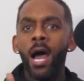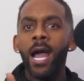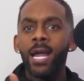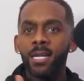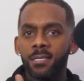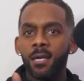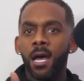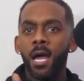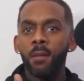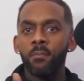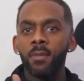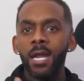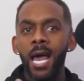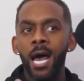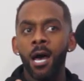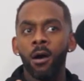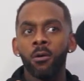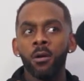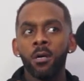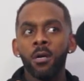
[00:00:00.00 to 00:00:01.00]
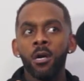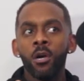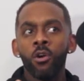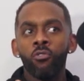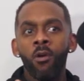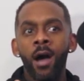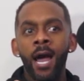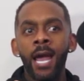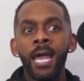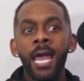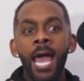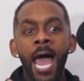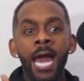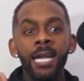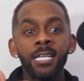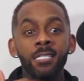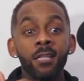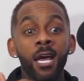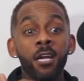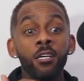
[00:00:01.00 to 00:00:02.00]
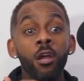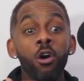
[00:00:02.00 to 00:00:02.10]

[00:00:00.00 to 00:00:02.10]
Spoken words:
my time now. Yeah. Right? And it's like,